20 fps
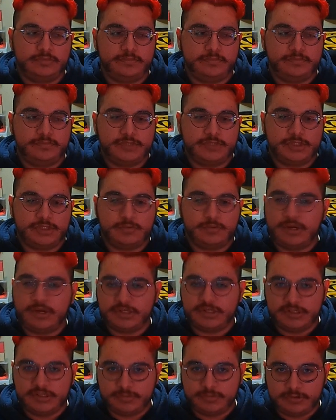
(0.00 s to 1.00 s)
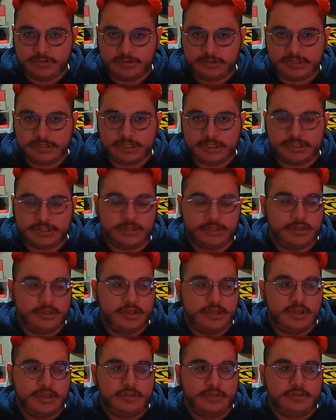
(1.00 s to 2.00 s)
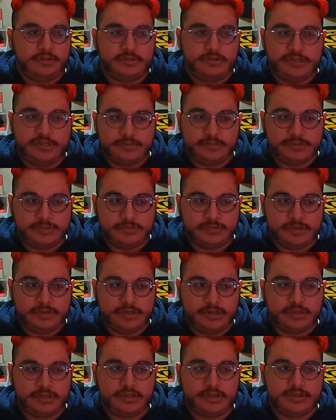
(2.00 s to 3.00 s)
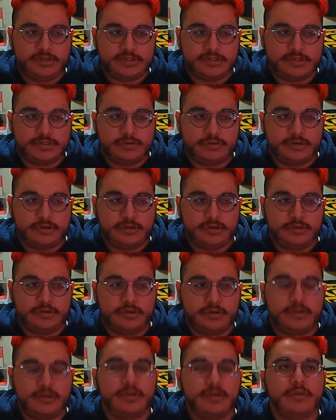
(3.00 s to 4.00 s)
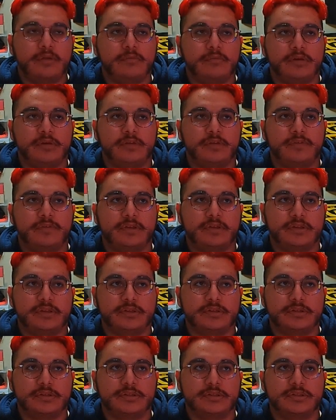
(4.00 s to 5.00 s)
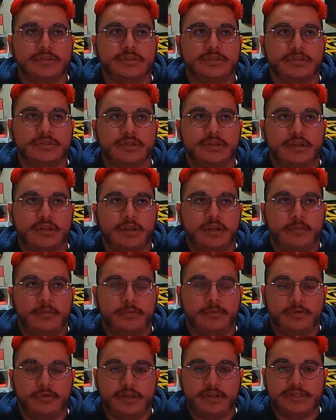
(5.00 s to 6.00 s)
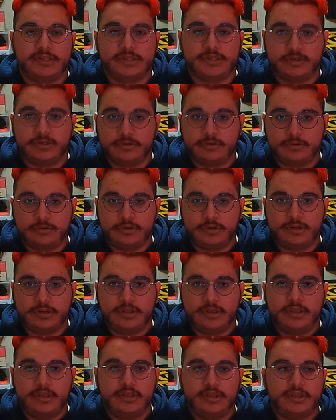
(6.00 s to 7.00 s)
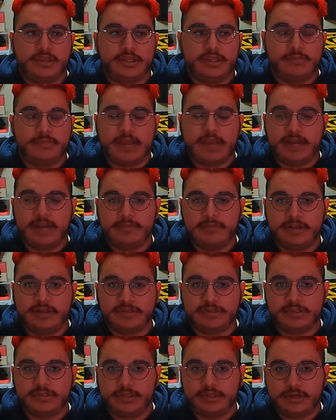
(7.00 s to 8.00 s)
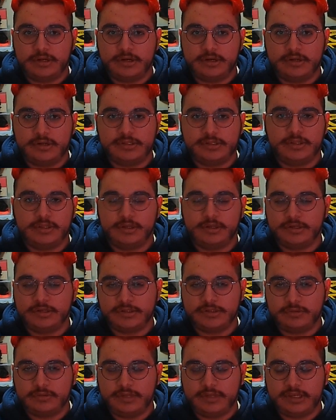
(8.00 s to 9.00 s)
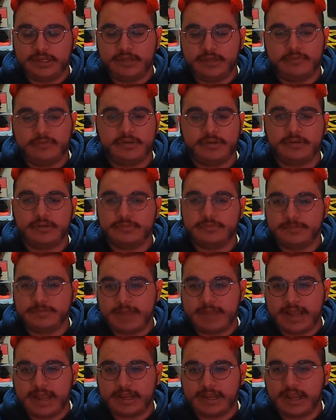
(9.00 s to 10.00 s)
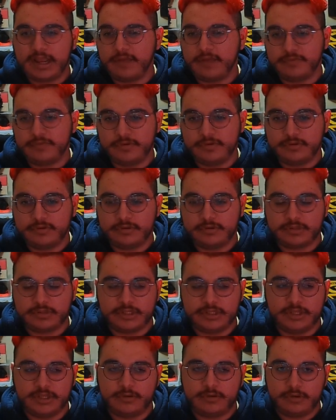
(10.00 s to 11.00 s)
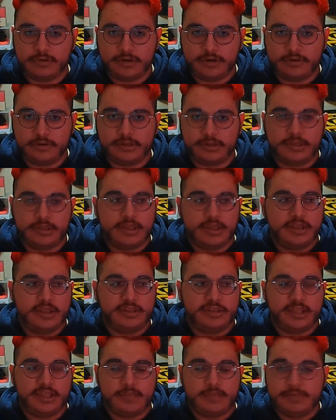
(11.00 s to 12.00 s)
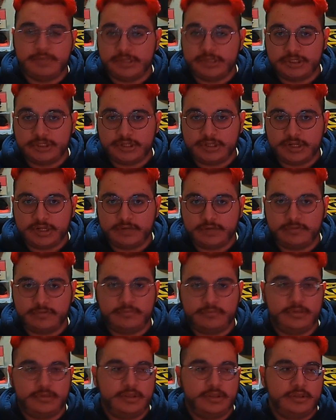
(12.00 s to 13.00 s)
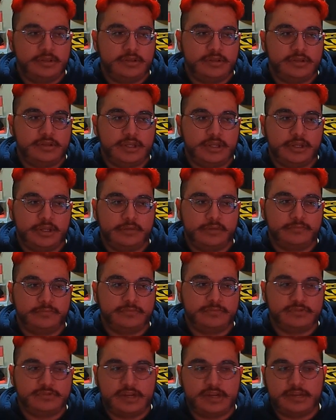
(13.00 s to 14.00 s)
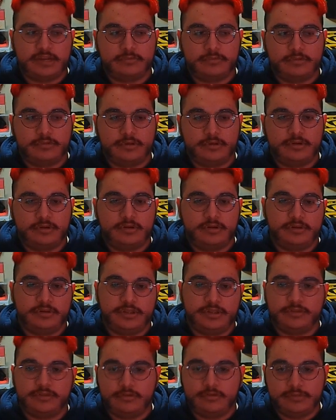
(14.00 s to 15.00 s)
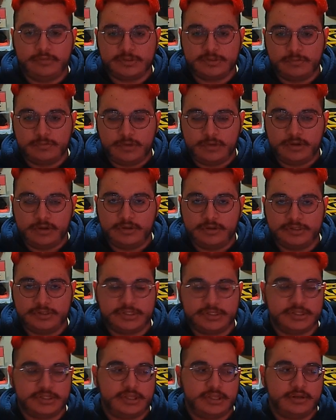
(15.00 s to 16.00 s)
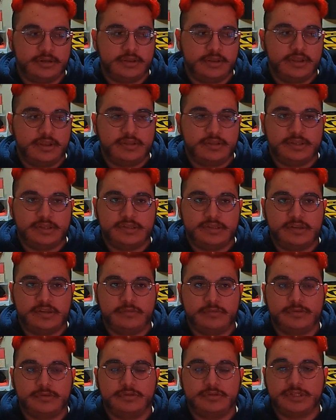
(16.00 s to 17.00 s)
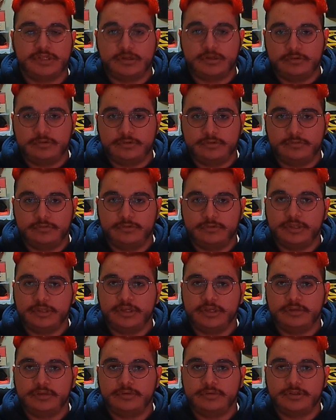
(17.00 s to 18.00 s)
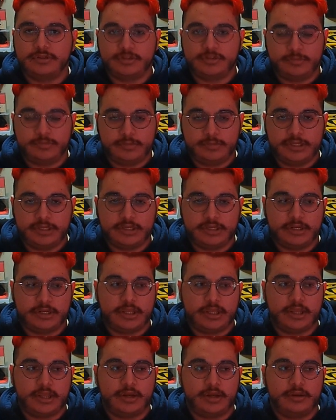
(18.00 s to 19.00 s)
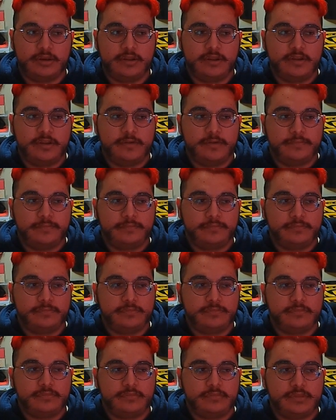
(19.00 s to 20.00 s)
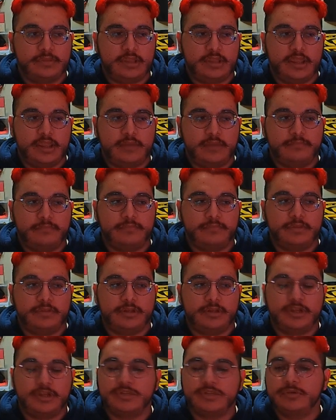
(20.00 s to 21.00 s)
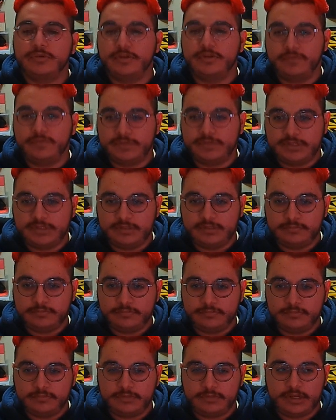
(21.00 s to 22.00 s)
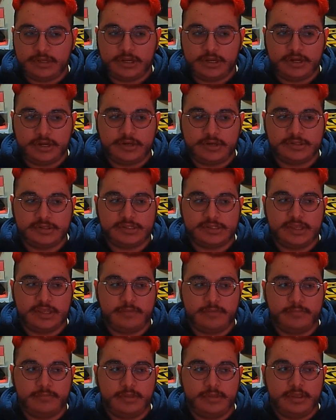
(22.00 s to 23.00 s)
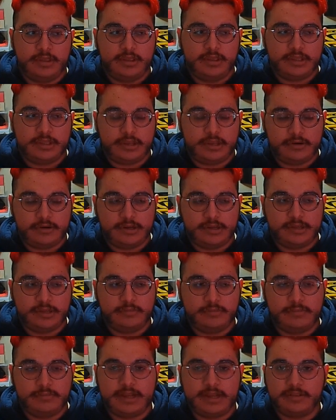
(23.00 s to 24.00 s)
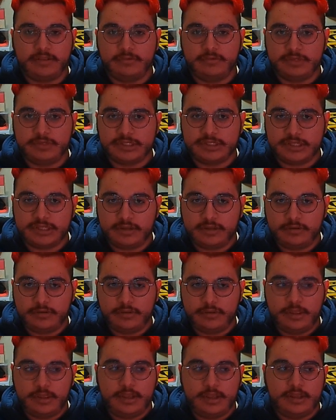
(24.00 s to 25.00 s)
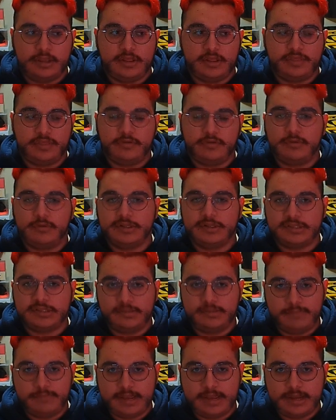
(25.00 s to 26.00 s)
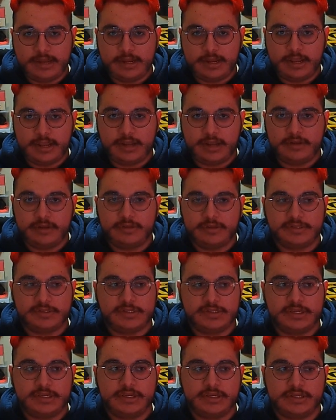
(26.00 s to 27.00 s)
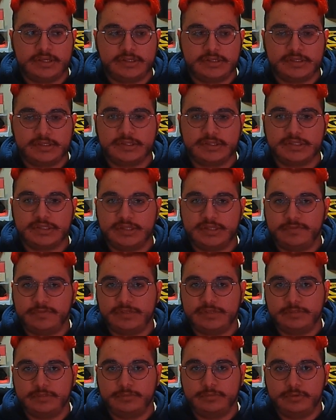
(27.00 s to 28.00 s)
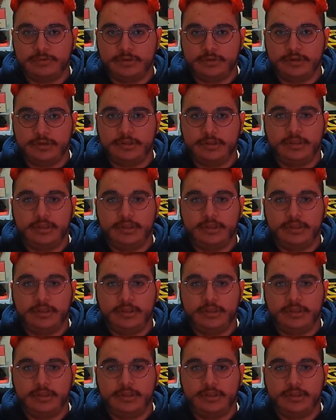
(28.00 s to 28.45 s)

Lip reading: just watching the spoiler section, the lead up to it is during one of his parades in court. He badmouths the guards. The guards don't like it. When he comes back after the court hearing, they beat the shit out of him. They drag him through the hall. They throw him into walls, and then they take him to the shower room where they strip him naked. And they cut to a different scene, and it is them carrying him back to his cell. They throw him onto the bed, and you can see he's stiff as a board.